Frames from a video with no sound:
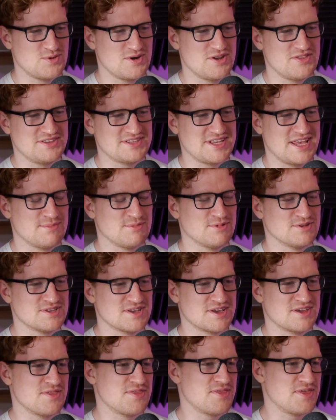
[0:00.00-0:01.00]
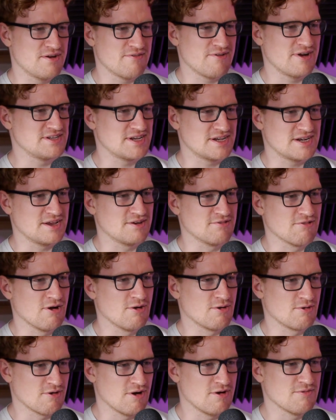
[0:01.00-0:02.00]
um, one of these animals that can theoretically grow
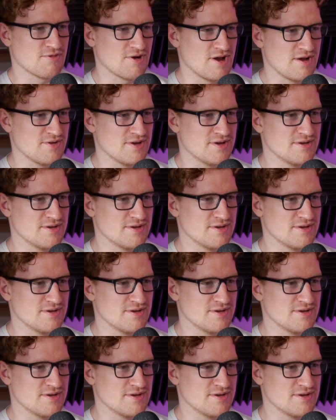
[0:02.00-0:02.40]
and grow forever.